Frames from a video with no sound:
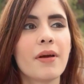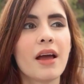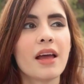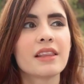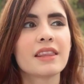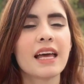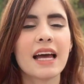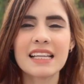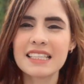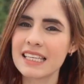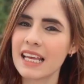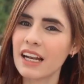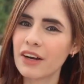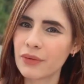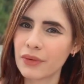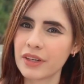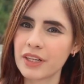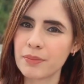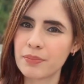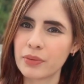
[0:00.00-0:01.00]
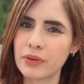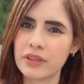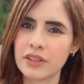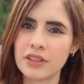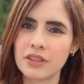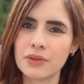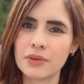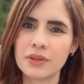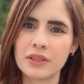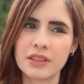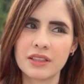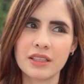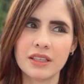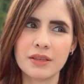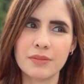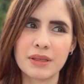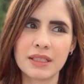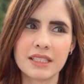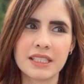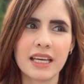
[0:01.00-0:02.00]
that's already putting you in the
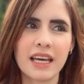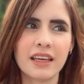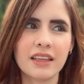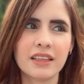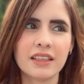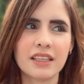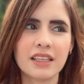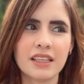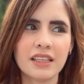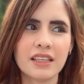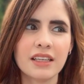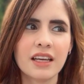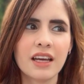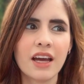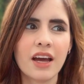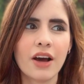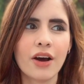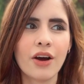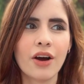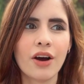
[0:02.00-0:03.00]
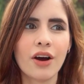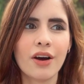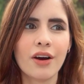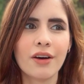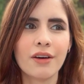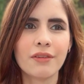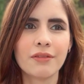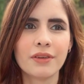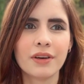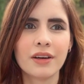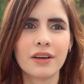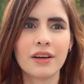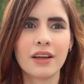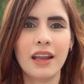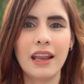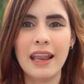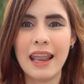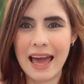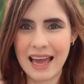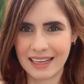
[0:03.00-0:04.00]
mentality of
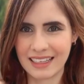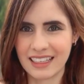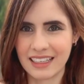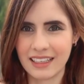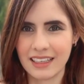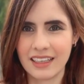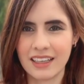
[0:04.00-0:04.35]
lack.